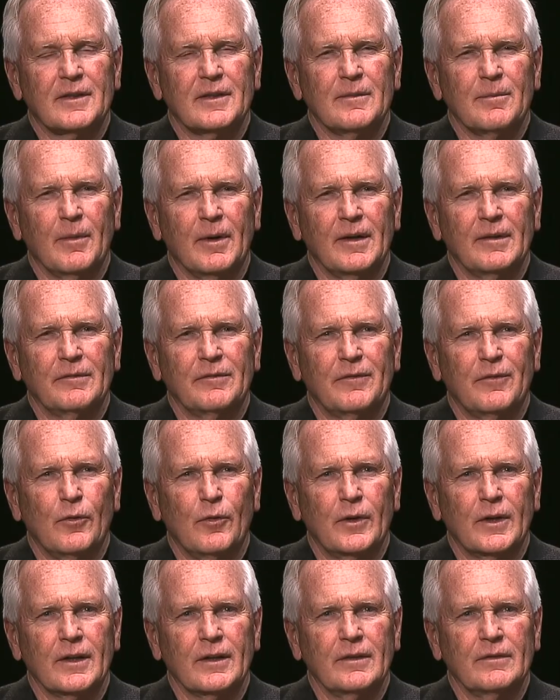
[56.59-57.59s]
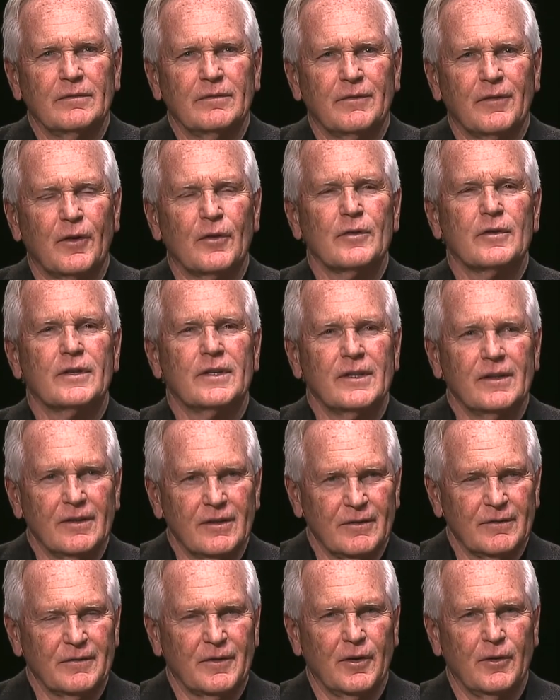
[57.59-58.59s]
is my 41st
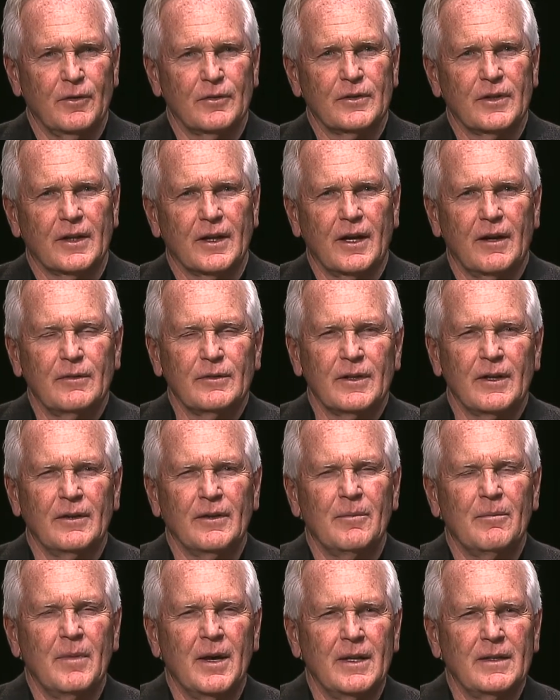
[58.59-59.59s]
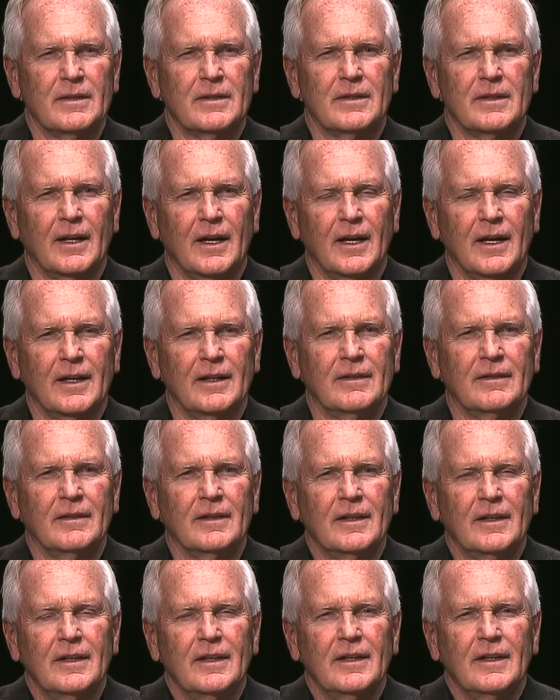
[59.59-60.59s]
year of coaching. I was on the men's side
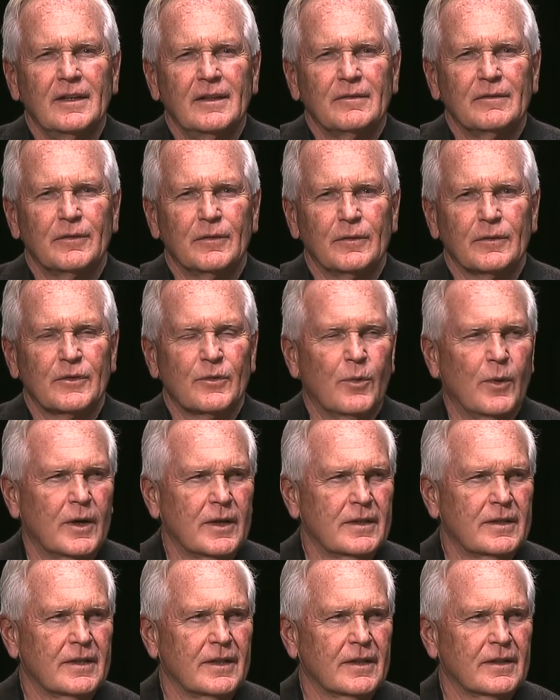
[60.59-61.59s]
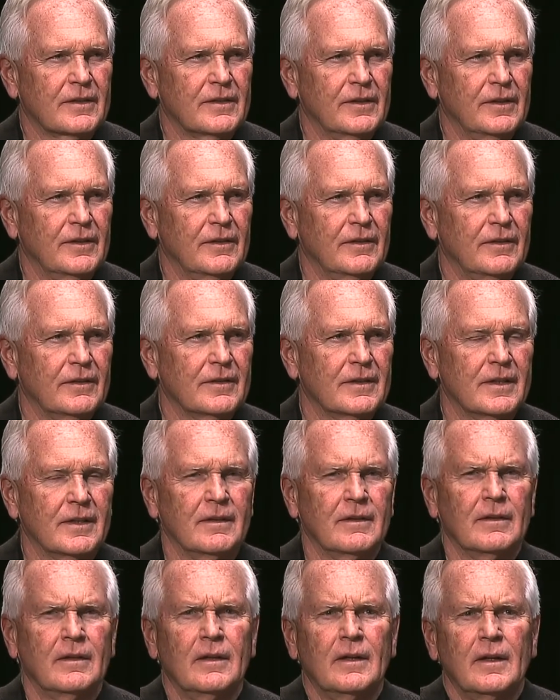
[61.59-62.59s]
for 26 years,
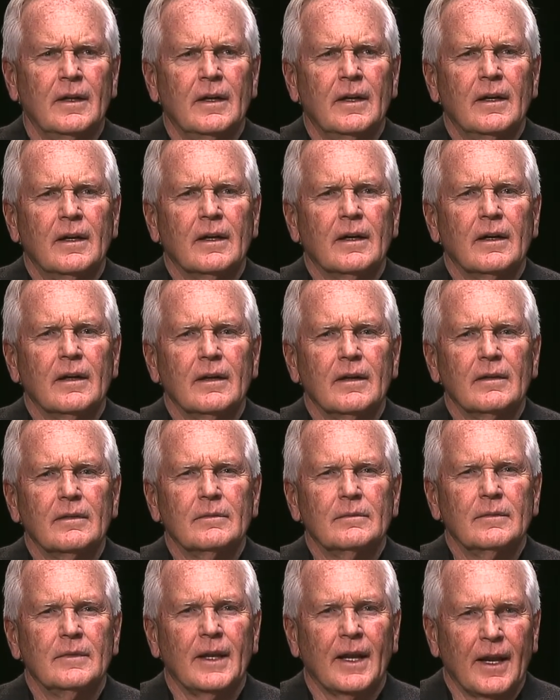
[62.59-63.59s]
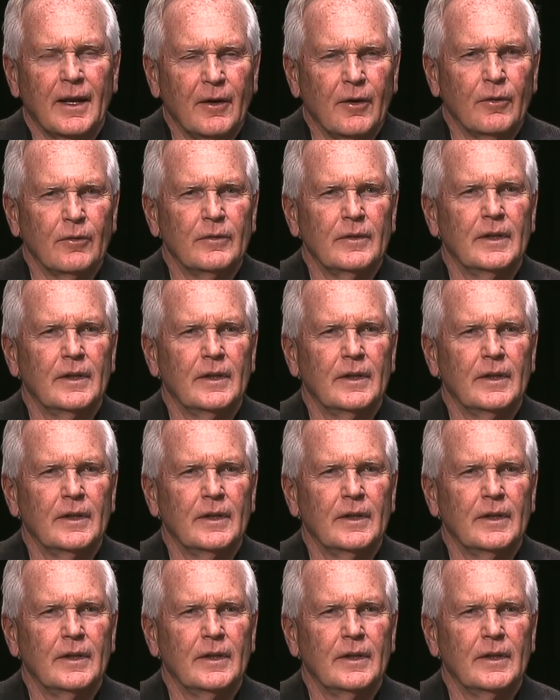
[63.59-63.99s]
and then I owned